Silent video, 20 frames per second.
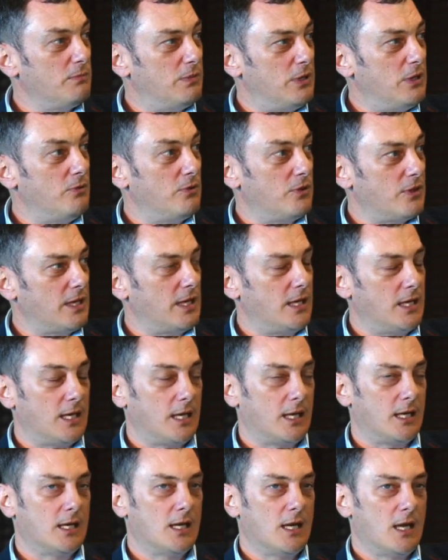compute
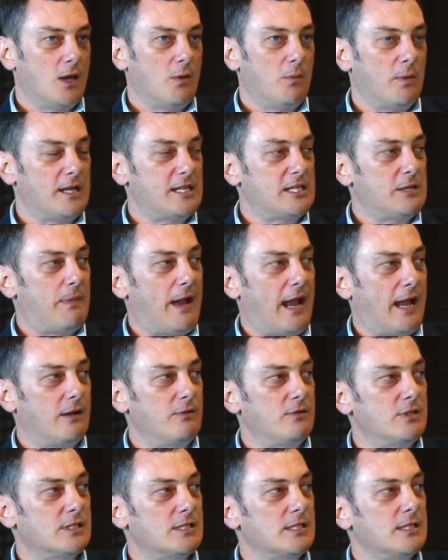thinking? Well, it's
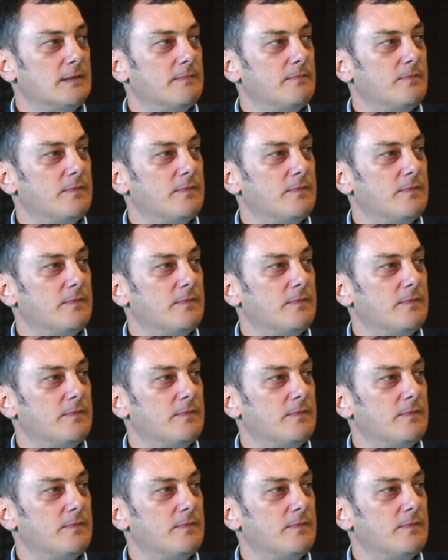about